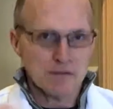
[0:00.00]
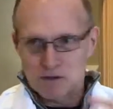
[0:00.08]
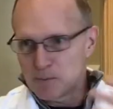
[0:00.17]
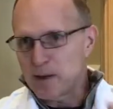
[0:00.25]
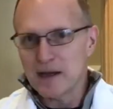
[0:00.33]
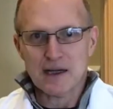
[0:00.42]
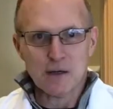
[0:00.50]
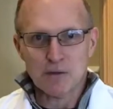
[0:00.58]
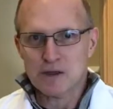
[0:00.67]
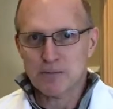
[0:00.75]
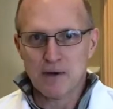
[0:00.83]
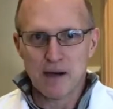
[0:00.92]
depending on what
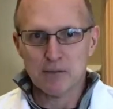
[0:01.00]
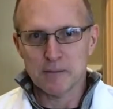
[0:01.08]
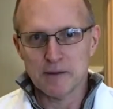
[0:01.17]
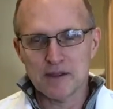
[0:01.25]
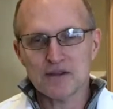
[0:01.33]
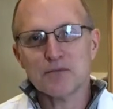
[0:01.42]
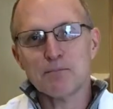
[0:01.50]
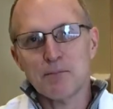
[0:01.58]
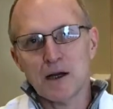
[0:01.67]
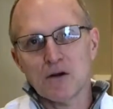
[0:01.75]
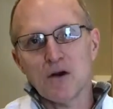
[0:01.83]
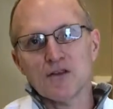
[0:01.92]
the problem is,
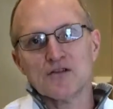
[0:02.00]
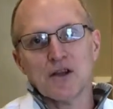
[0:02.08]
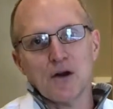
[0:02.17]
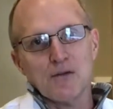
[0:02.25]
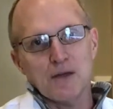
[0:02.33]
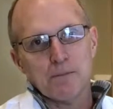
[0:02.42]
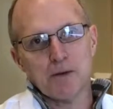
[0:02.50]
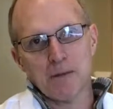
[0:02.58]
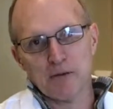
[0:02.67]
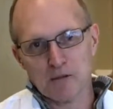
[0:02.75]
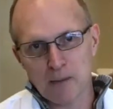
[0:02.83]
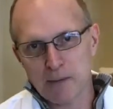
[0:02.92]
but also the
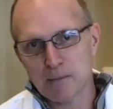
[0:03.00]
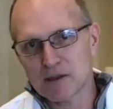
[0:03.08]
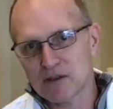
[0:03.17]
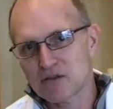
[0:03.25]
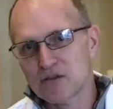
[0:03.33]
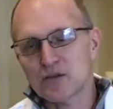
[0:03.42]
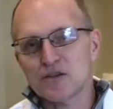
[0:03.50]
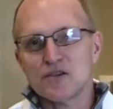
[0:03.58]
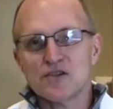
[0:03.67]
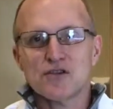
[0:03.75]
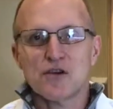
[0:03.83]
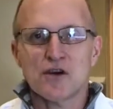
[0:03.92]
primary spine practitioner is
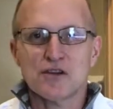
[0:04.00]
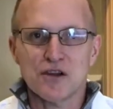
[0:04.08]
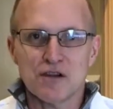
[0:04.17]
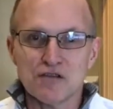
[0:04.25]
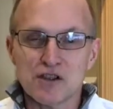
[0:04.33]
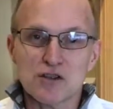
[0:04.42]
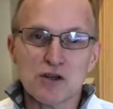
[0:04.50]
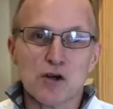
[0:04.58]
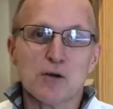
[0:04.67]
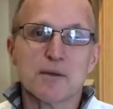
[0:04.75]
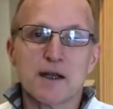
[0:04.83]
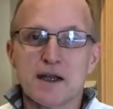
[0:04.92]
in charge of
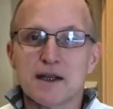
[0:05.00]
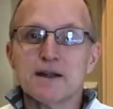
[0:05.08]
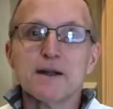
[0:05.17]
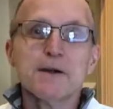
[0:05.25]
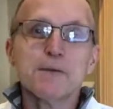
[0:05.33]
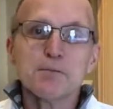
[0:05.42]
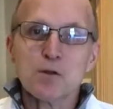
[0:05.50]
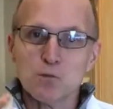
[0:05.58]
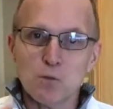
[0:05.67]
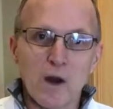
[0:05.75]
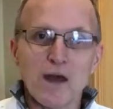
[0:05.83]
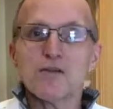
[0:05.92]
determining
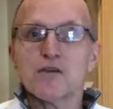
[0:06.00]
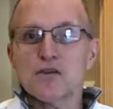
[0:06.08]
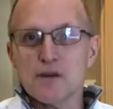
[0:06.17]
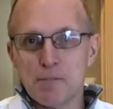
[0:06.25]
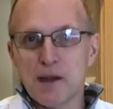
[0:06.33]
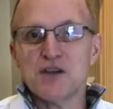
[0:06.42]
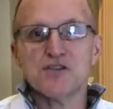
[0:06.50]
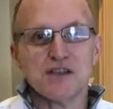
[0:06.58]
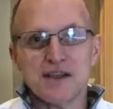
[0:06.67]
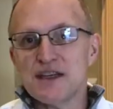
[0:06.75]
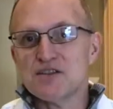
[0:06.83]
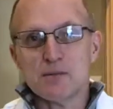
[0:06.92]
whether the patient
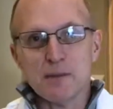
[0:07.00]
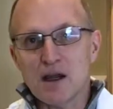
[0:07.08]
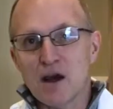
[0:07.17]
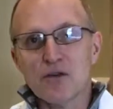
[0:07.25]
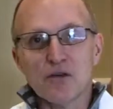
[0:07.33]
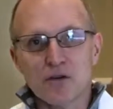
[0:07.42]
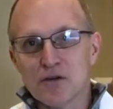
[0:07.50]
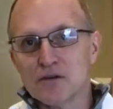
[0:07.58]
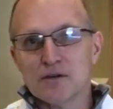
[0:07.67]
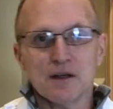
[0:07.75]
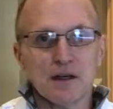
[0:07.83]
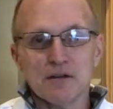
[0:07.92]
needs to be
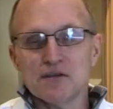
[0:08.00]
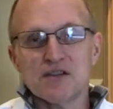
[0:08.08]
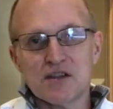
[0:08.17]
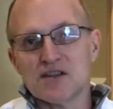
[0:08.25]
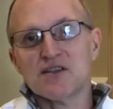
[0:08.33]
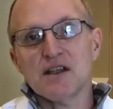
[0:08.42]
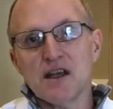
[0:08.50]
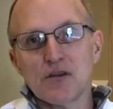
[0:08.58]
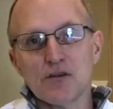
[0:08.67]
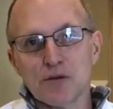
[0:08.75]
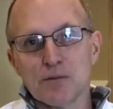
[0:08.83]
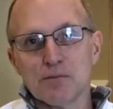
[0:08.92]
to see
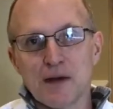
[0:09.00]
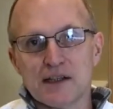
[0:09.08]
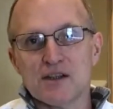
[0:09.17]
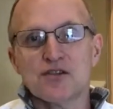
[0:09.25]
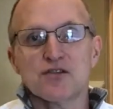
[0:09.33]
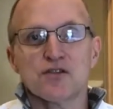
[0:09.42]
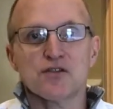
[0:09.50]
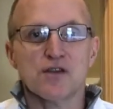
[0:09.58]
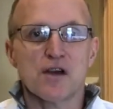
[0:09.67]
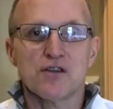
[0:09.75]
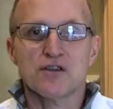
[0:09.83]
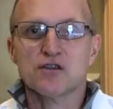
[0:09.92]
other practitioners for
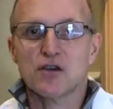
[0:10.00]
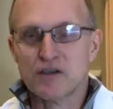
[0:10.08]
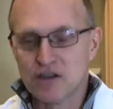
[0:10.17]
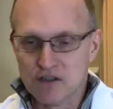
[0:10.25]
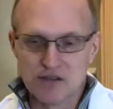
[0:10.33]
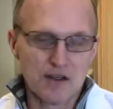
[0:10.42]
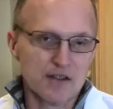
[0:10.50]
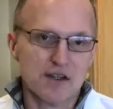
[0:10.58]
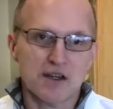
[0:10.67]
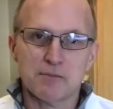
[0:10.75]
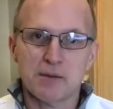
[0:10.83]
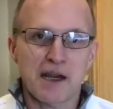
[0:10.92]
other services such
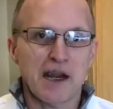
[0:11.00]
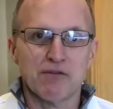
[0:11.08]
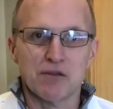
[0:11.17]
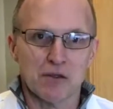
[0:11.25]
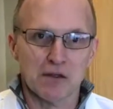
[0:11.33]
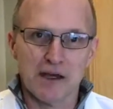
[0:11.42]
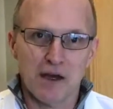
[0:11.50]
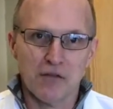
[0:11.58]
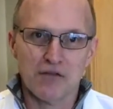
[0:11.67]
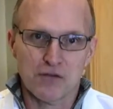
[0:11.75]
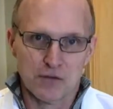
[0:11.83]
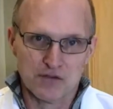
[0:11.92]
as behavioral
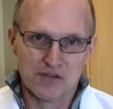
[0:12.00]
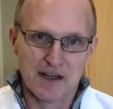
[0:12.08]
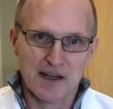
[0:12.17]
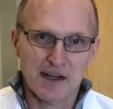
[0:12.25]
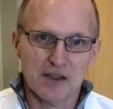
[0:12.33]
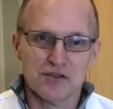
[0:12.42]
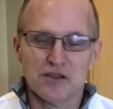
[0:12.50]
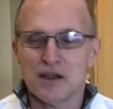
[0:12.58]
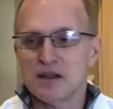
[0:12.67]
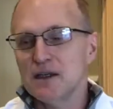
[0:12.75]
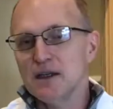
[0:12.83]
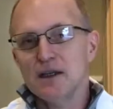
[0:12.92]
health or psychology,